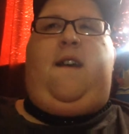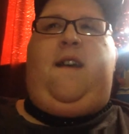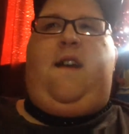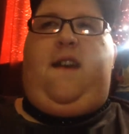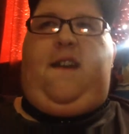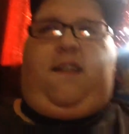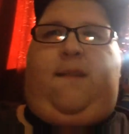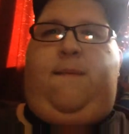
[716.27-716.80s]

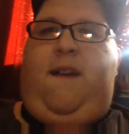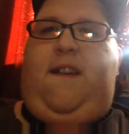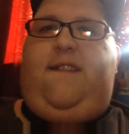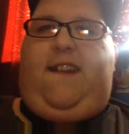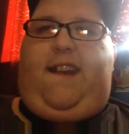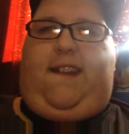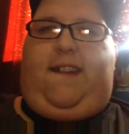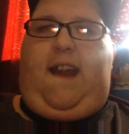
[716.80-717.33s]
It smells
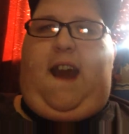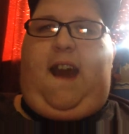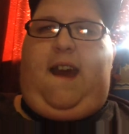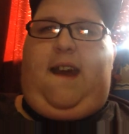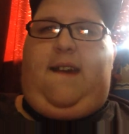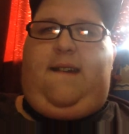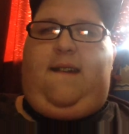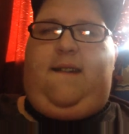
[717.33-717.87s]
like
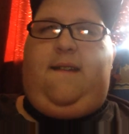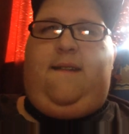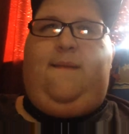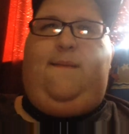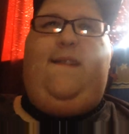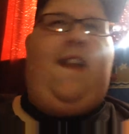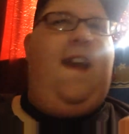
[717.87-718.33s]
that, but